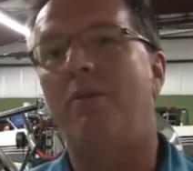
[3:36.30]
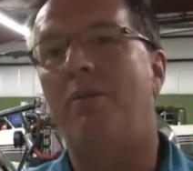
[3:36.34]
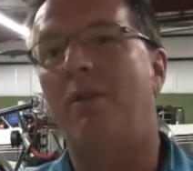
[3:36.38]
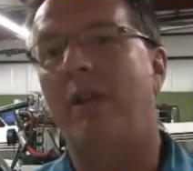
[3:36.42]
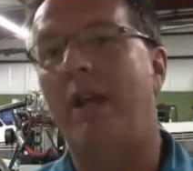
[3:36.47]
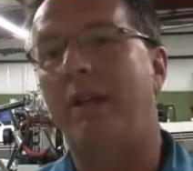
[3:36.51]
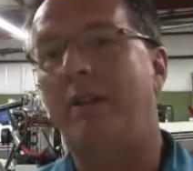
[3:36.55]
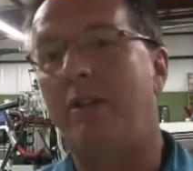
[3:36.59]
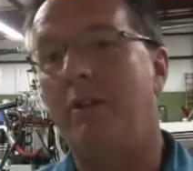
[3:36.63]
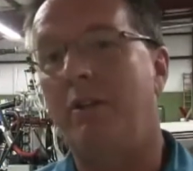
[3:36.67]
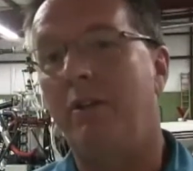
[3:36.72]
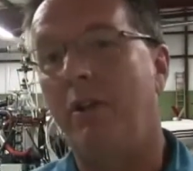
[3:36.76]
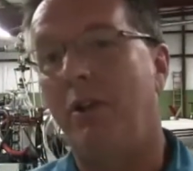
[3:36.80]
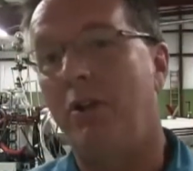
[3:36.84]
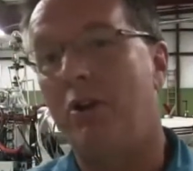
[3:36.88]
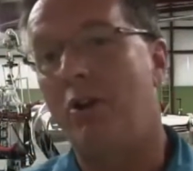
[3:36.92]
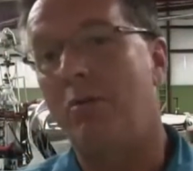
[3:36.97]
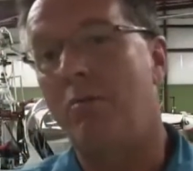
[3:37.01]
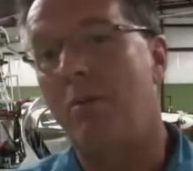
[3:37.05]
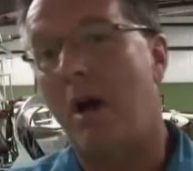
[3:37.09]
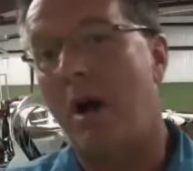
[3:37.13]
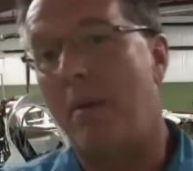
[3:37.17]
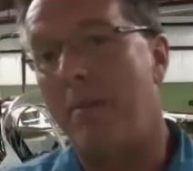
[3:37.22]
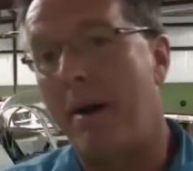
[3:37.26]
If you'd like to
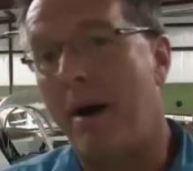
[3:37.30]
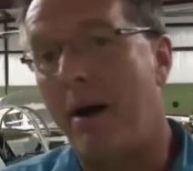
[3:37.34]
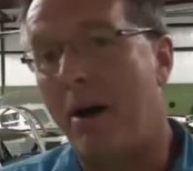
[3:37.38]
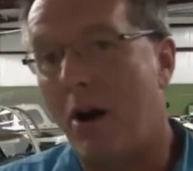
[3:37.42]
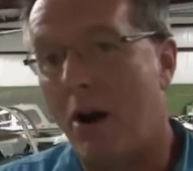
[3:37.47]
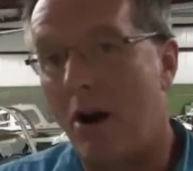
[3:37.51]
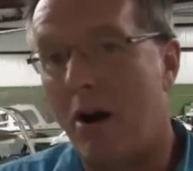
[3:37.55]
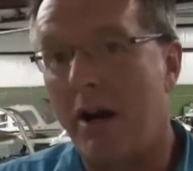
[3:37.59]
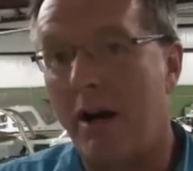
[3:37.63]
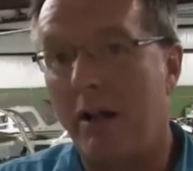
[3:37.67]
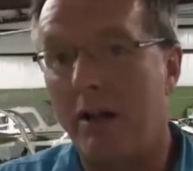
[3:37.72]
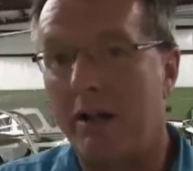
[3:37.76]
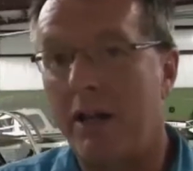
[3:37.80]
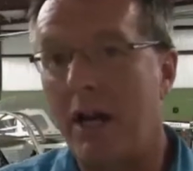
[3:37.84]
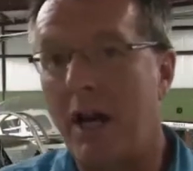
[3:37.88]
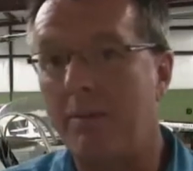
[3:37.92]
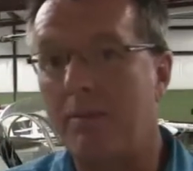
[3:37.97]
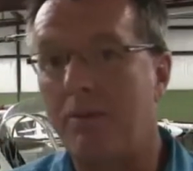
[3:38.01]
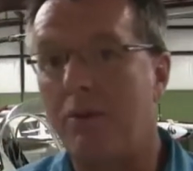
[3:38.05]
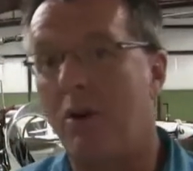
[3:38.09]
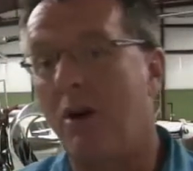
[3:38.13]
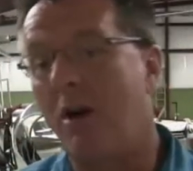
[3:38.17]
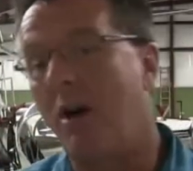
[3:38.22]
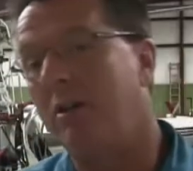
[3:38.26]
learn about our
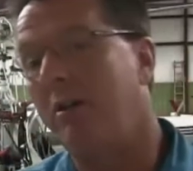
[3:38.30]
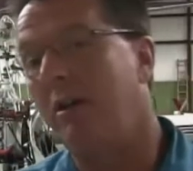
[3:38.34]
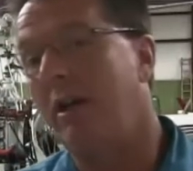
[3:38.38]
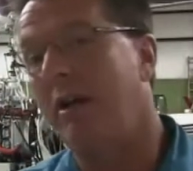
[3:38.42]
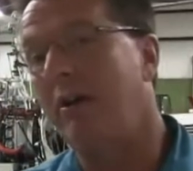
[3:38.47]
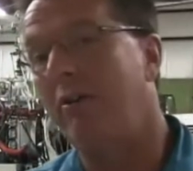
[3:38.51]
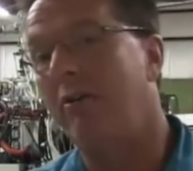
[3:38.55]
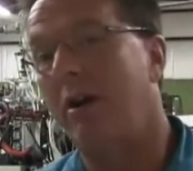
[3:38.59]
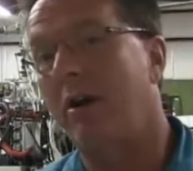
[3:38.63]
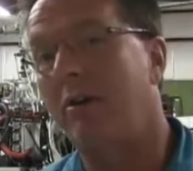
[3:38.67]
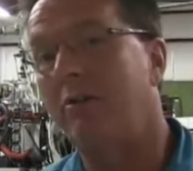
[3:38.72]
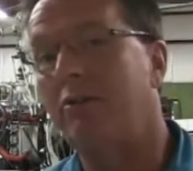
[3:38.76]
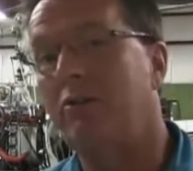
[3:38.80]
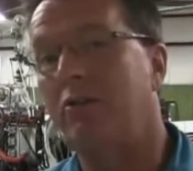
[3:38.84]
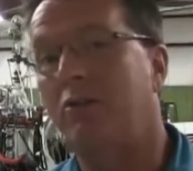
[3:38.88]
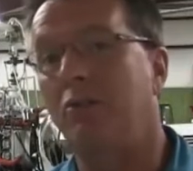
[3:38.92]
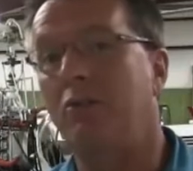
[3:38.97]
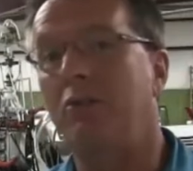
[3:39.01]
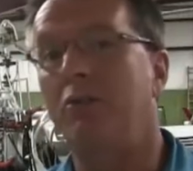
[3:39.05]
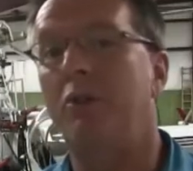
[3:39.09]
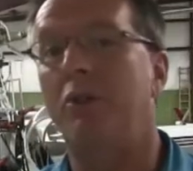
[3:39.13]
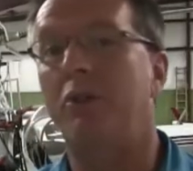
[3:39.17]
helicopter online ground school,